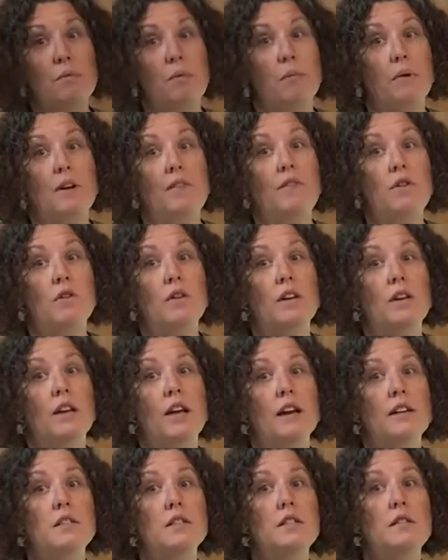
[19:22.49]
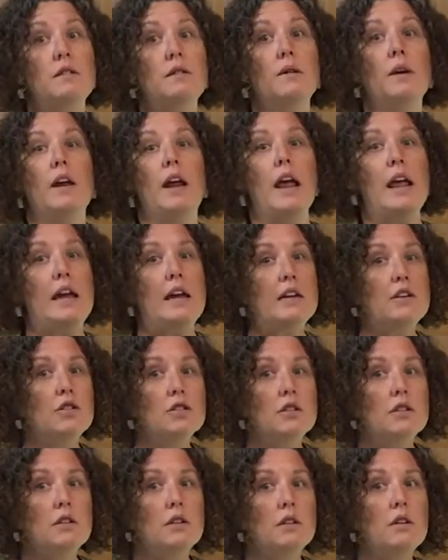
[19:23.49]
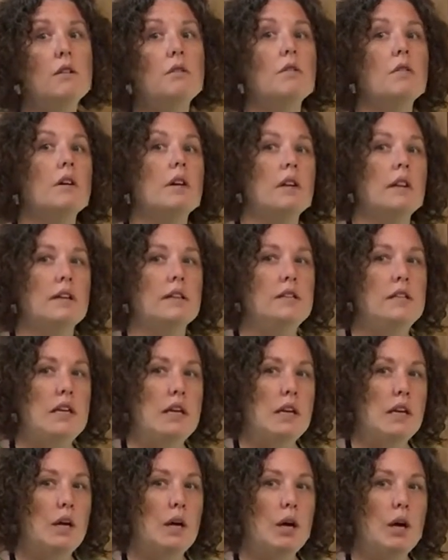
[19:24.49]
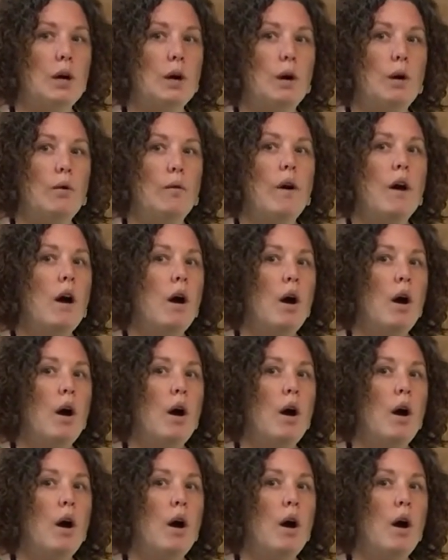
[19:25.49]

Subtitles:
but if you can get to an Asian or a Latino